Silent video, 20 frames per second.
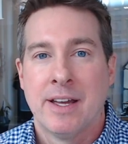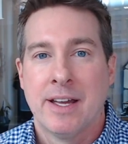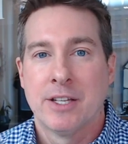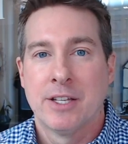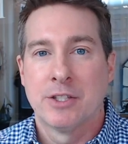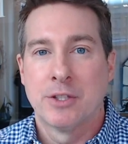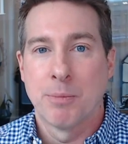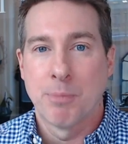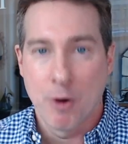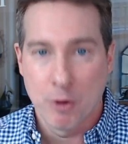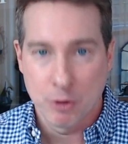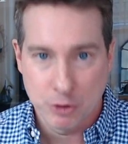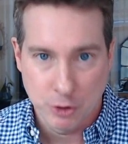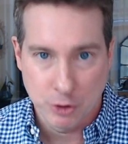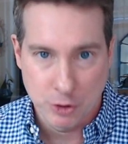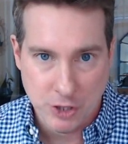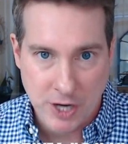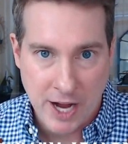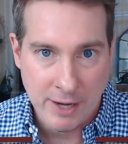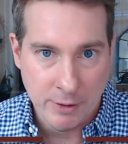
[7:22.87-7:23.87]
is the
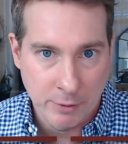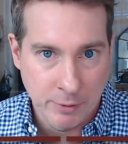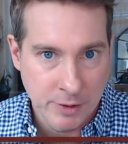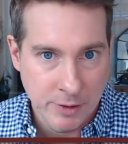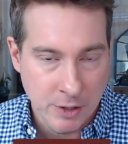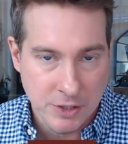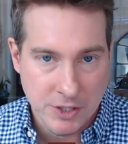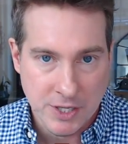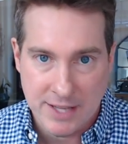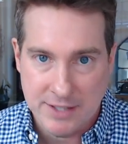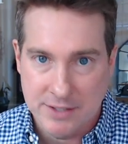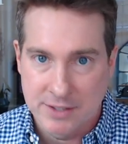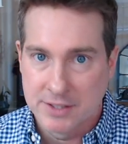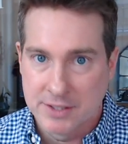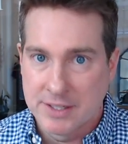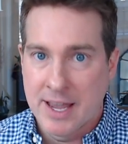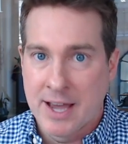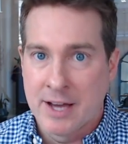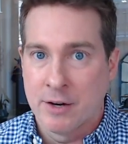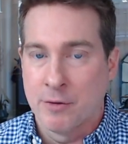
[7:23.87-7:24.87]
poster child. We know
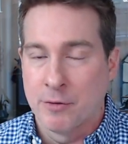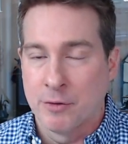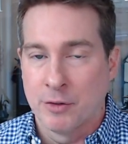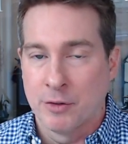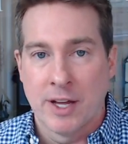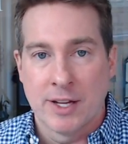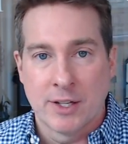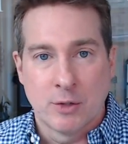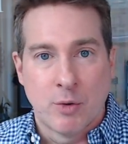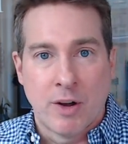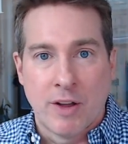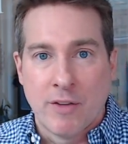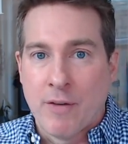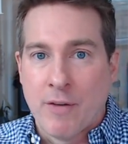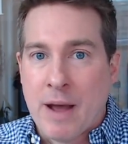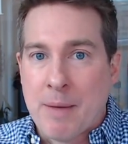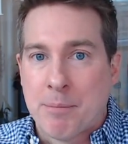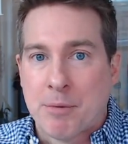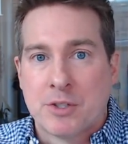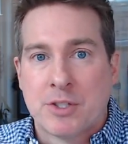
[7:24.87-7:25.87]
Tesla's down over like
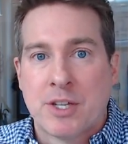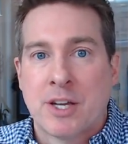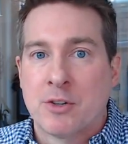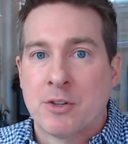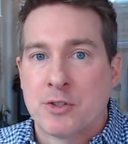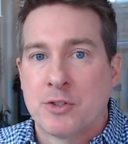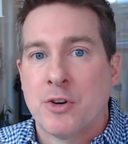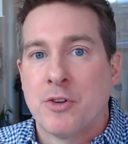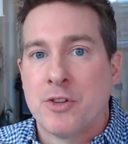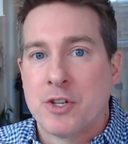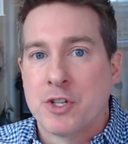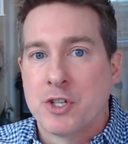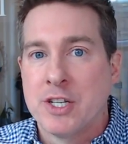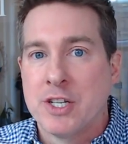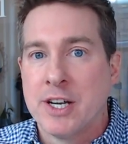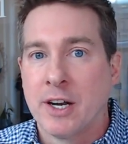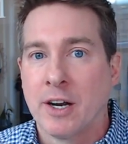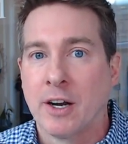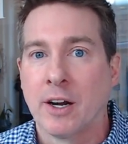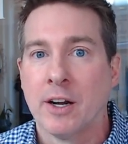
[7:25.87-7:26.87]
25% or so this
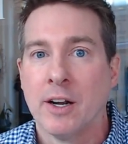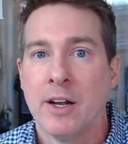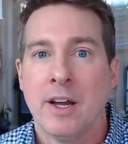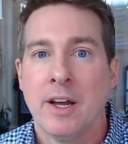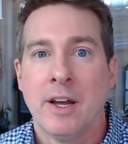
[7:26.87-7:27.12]
year.